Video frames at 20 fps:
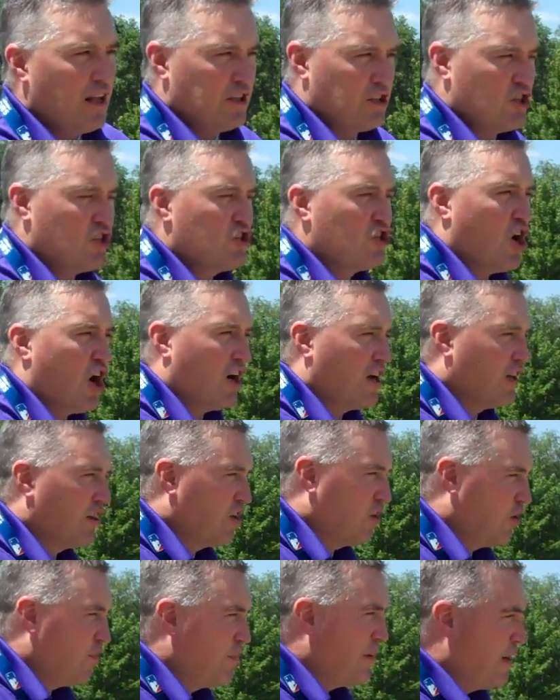Let's just talk a
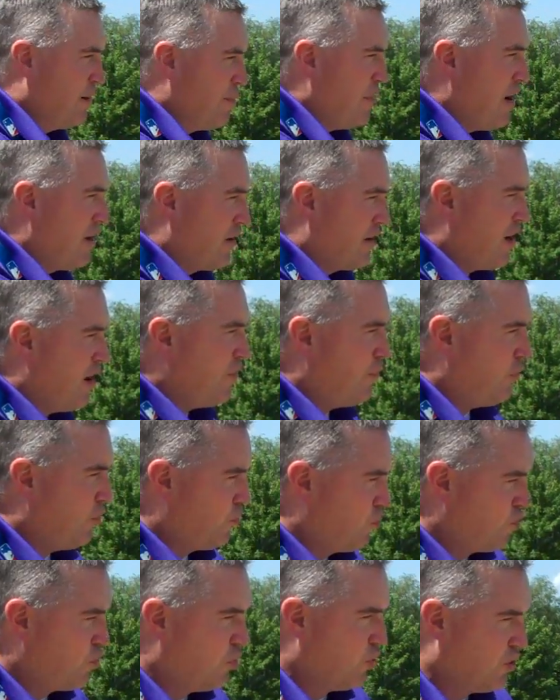little bit about a
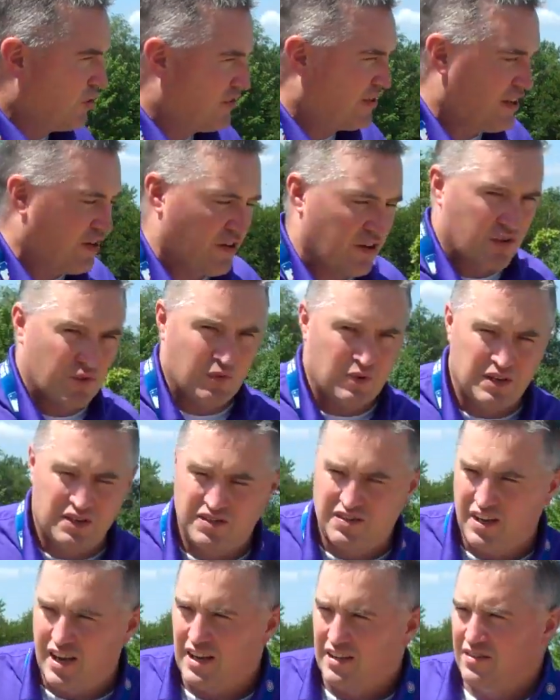couple rules here at
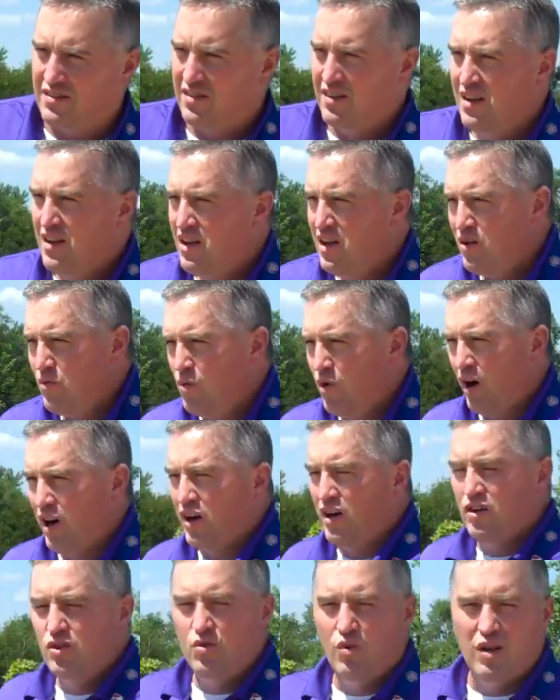recess. We're
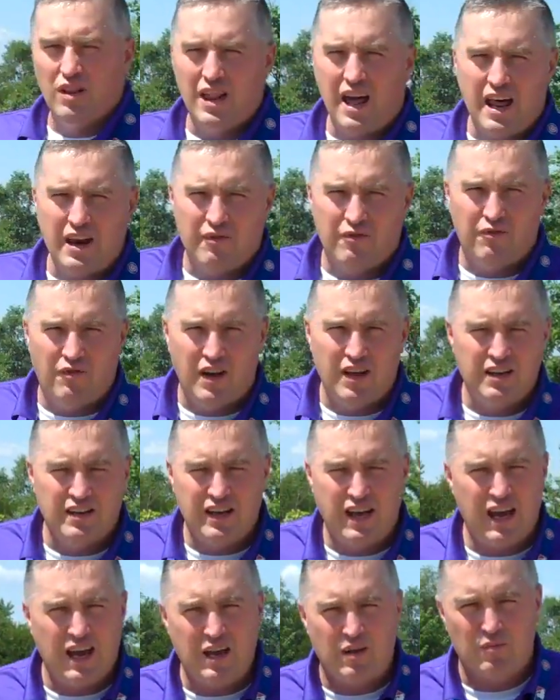gonna do a lot of
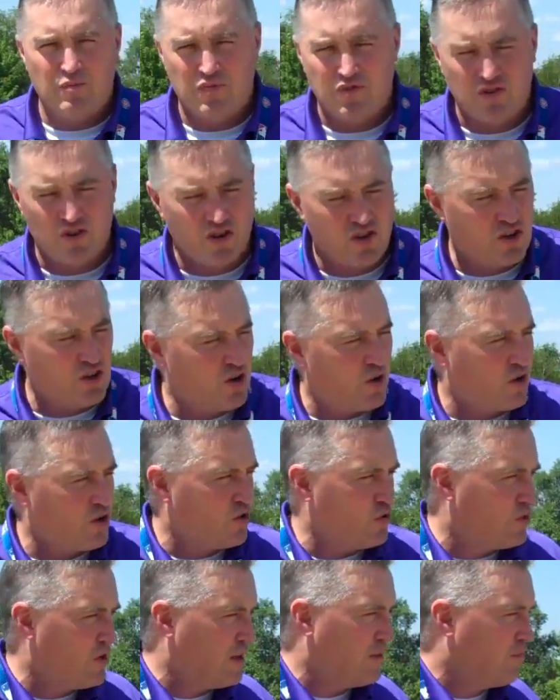fun games. You know,
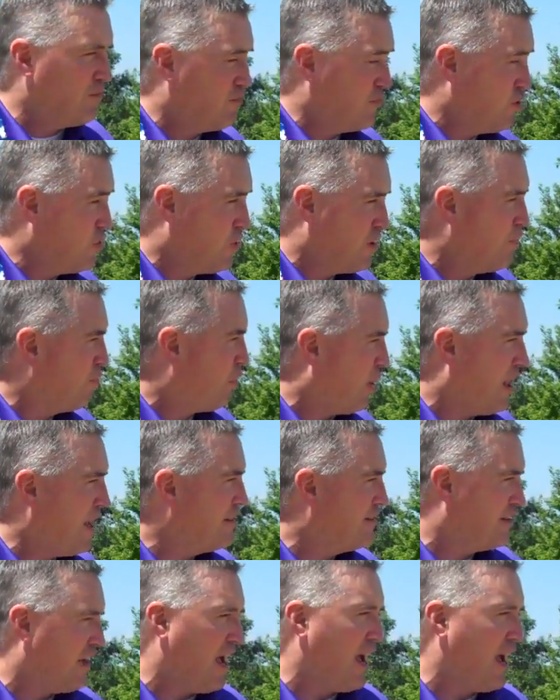you can play